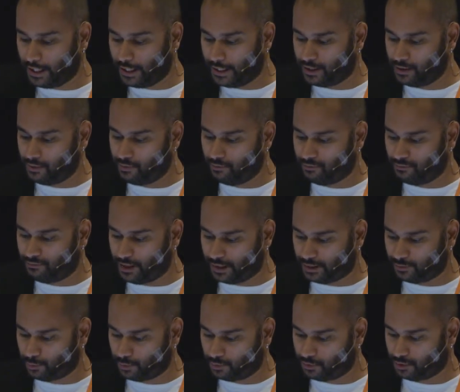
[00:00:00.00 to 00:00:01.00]
and
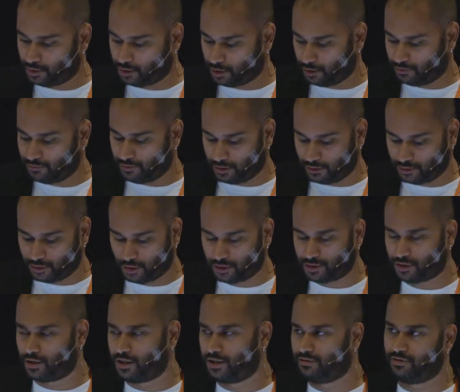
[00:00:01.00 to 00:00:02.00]
that was the
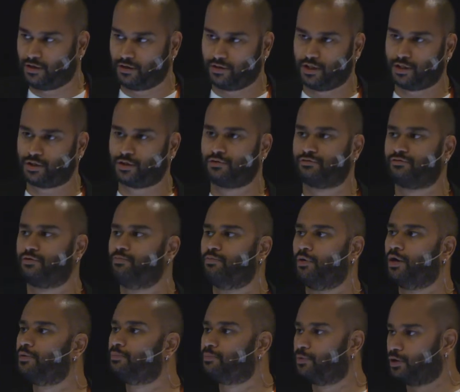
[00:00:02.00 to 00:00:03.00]
starting foundation for
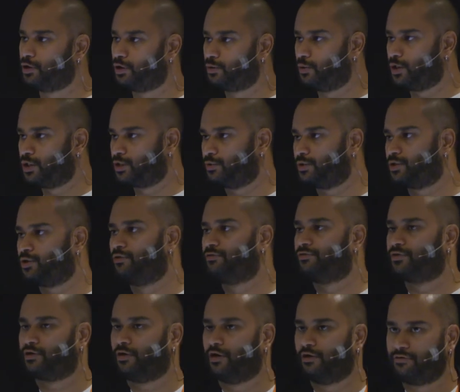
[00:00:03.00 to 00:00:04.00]
MONPUD, which was
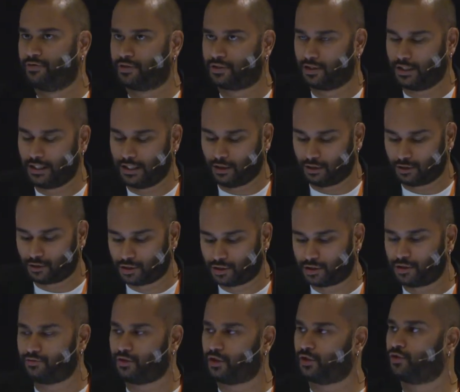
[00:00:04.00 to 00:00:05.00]
officially
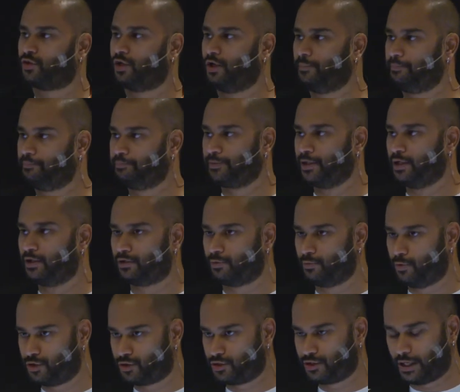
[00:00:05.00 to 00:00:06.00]
launched this year, the
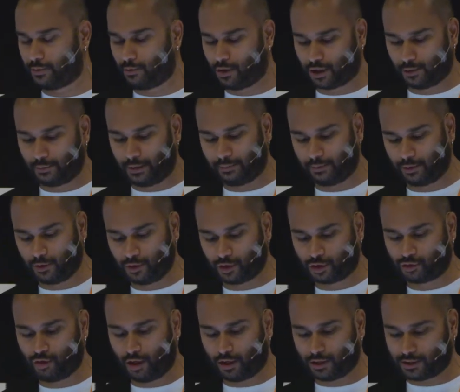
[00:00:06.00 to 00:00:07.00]
Mauritian Network of People Who
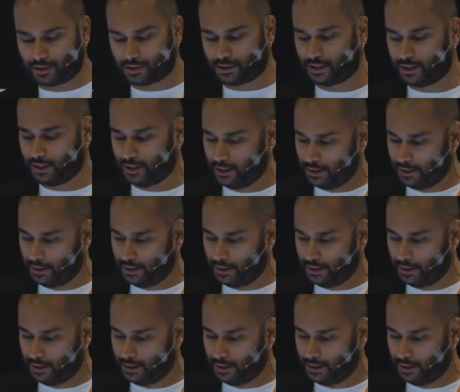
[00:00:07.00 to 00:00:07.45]
Use Drugs.